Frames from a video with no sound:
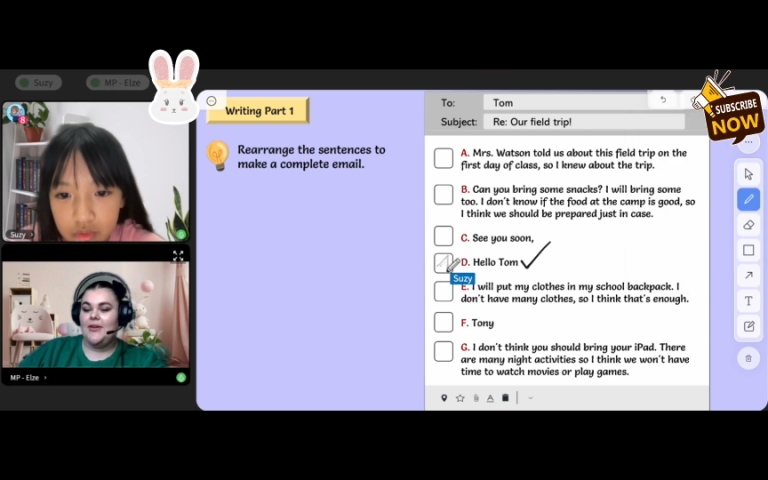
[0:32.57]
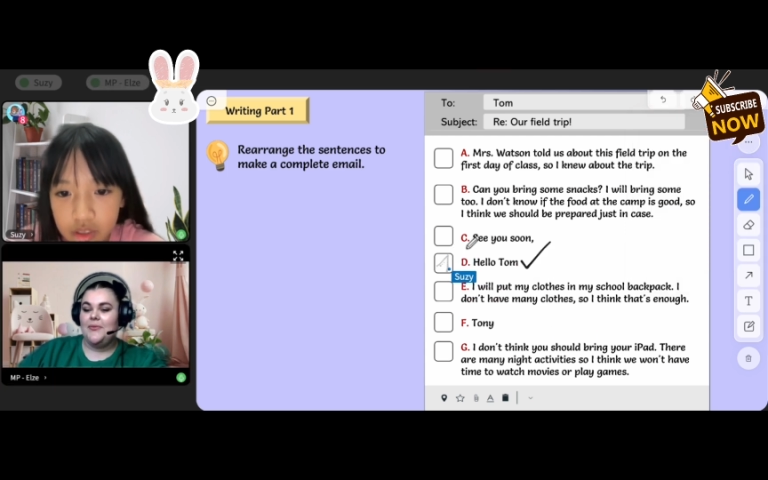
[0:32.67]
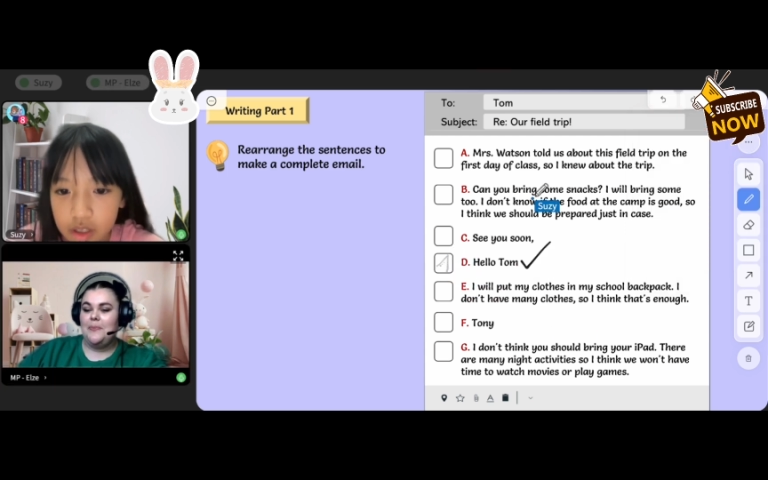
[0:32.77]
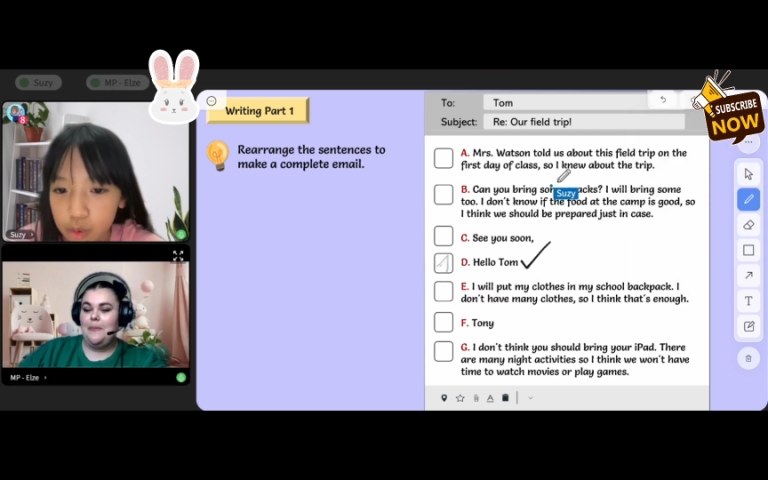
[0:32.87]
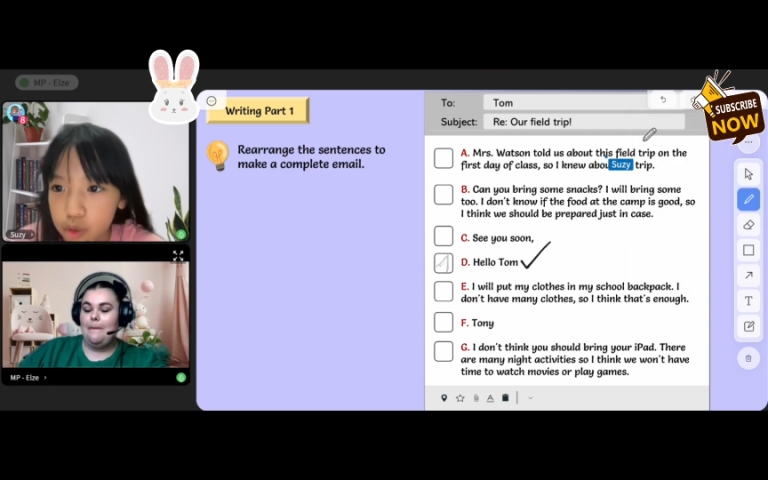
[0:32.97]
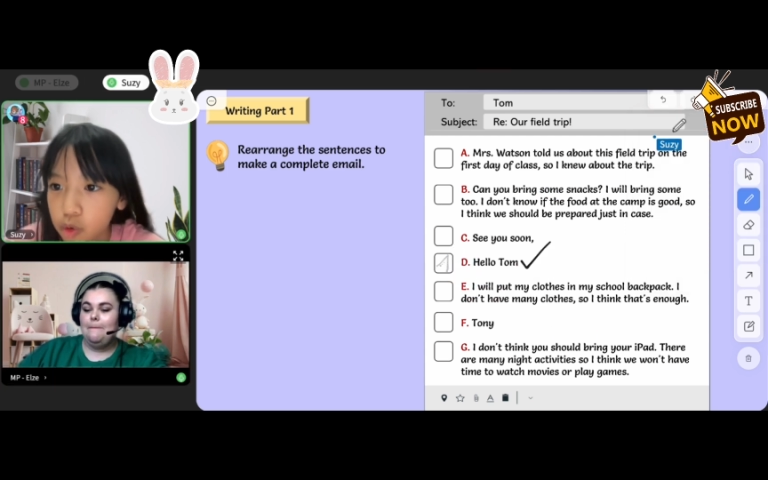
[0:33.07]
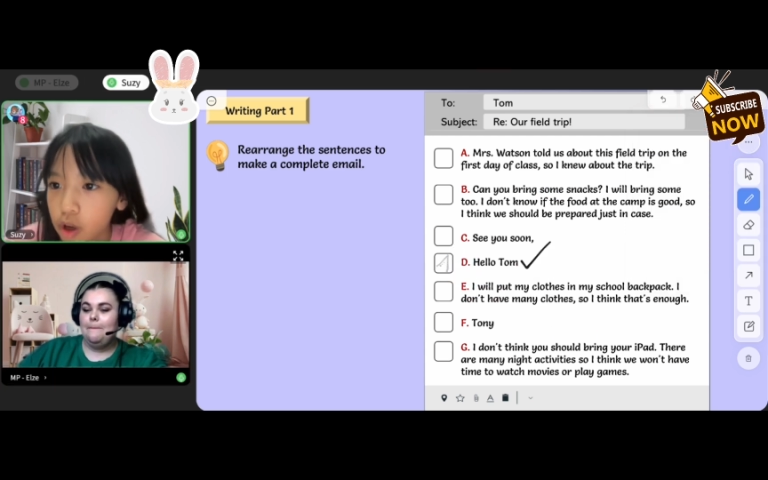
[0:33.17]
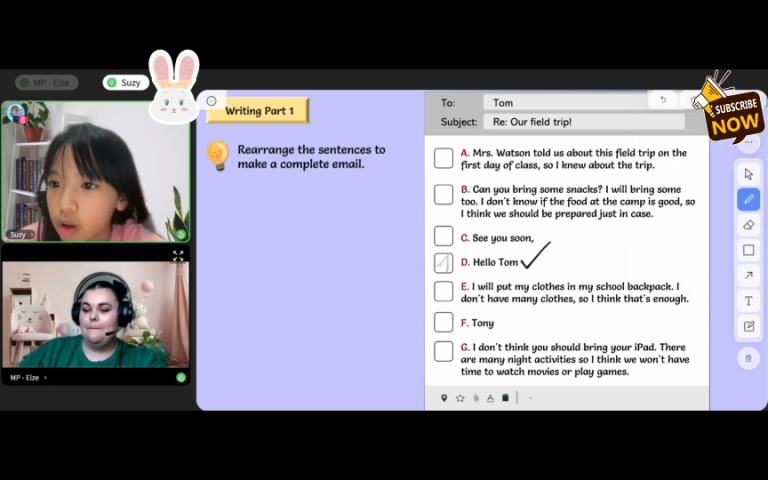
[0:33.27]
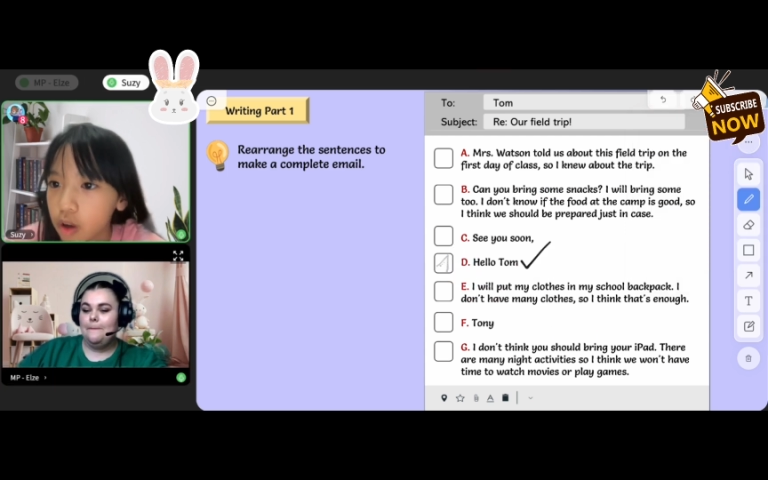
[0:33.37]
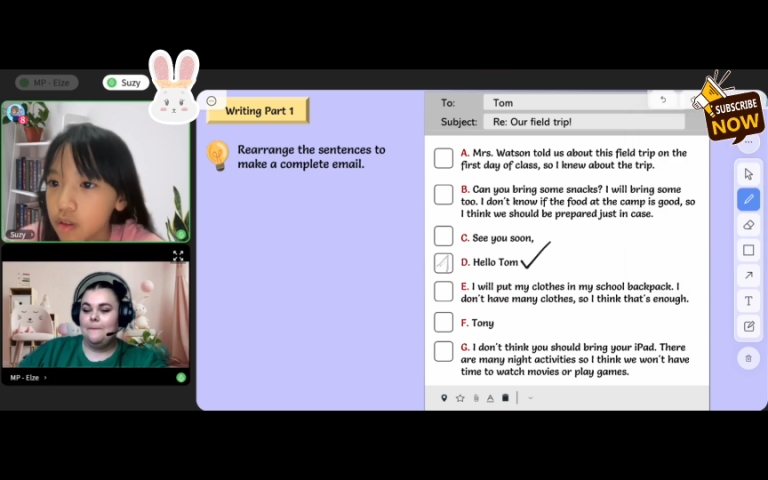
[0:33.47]
Huh, what's
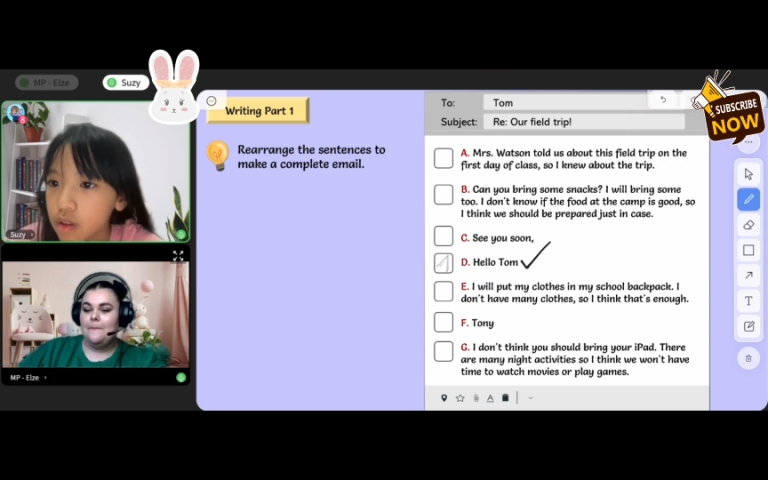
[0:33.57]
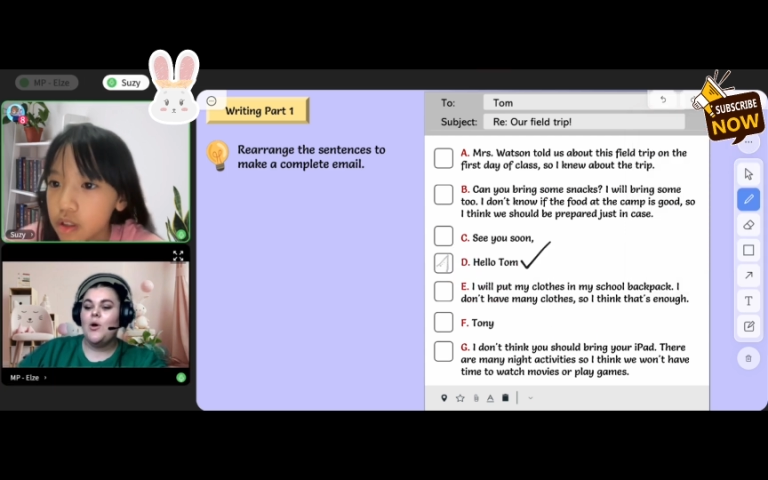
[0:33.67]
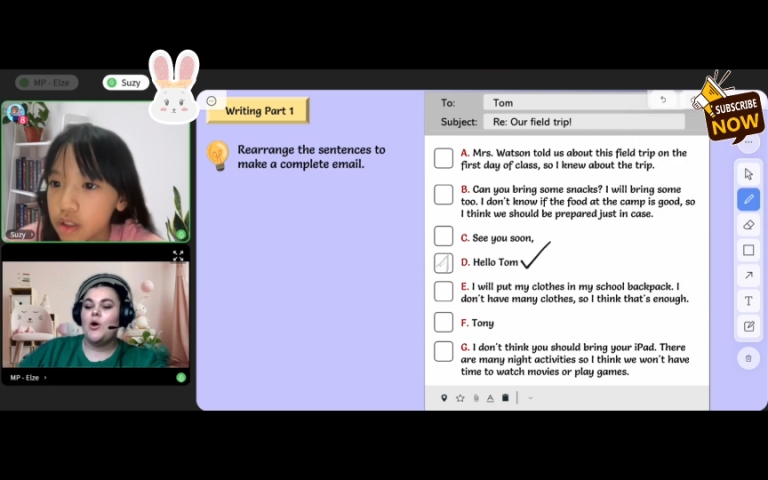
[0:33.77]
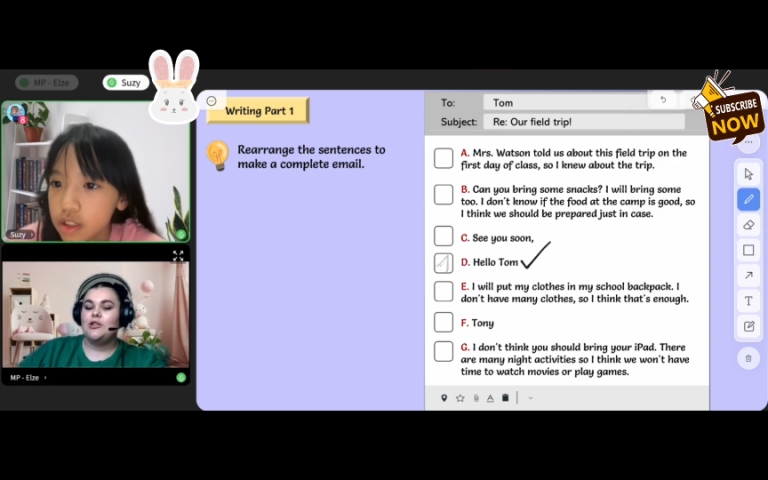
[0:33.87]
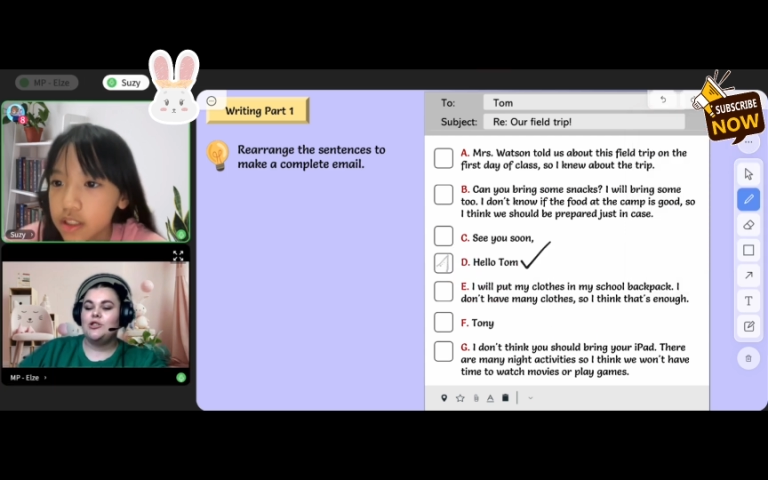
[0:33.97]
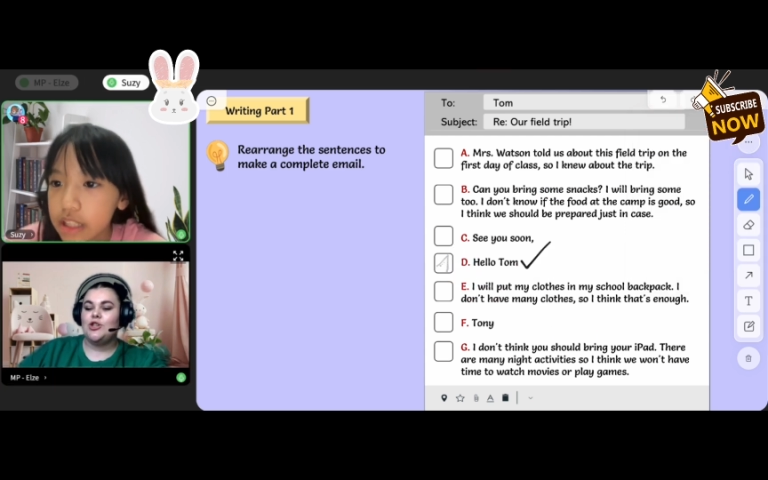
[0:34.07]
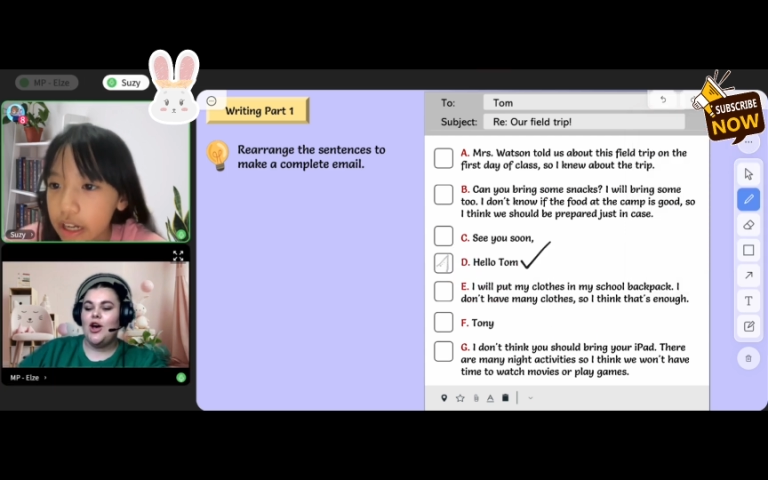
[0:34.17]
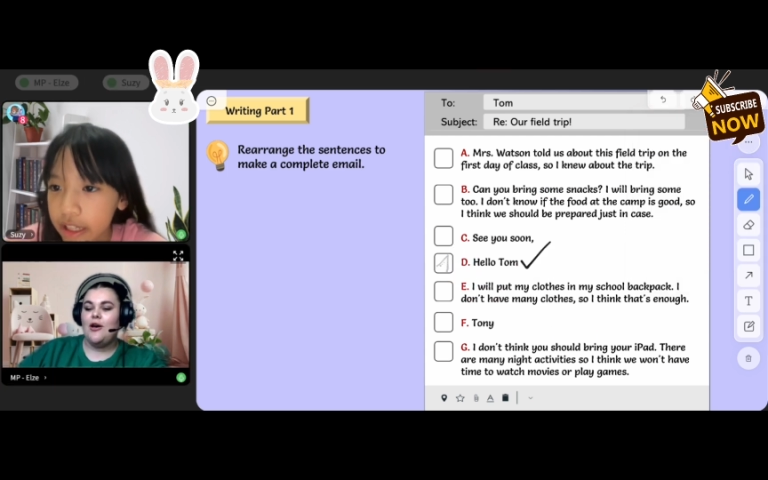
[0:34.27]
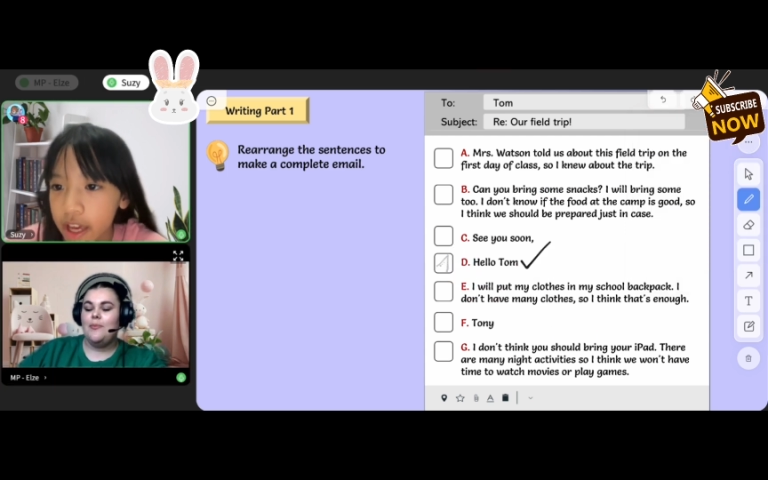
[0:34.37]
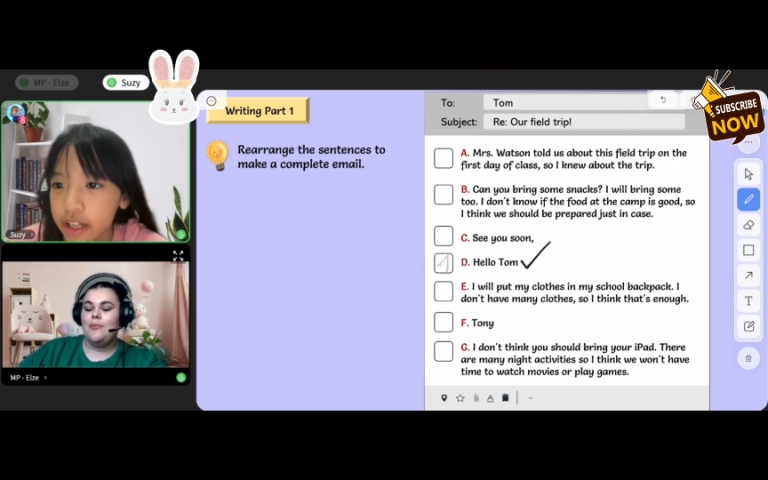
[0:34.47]
wrong?
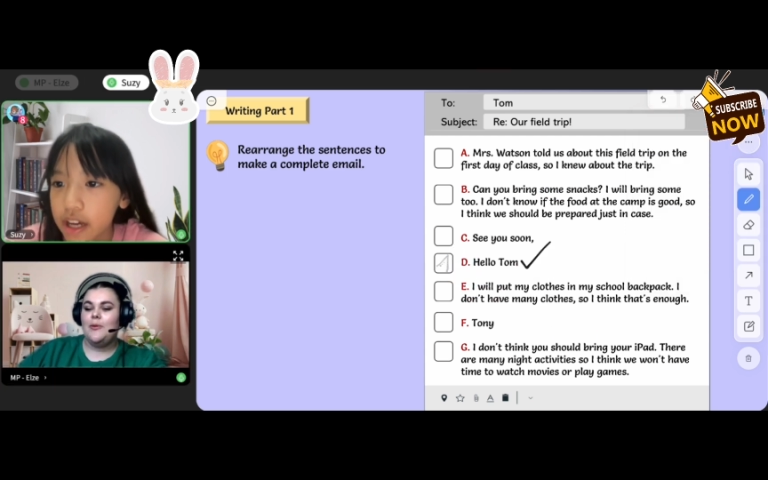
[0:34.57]
Silly ink,